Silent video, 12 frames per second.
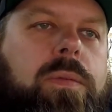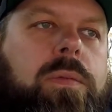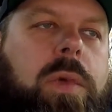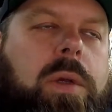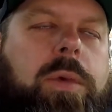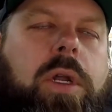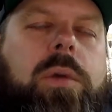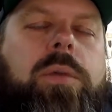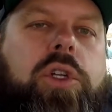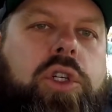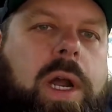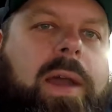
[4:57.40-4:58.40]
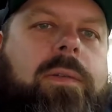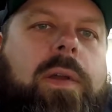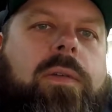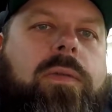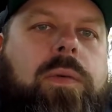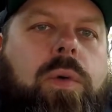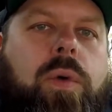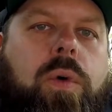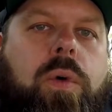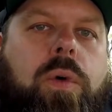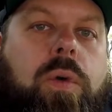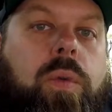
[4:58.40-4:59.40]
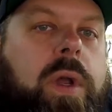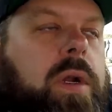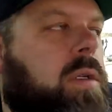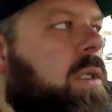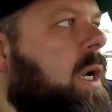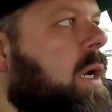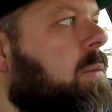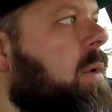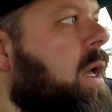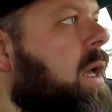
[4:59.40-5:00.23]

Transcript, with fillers: am going to be driving for the winter time,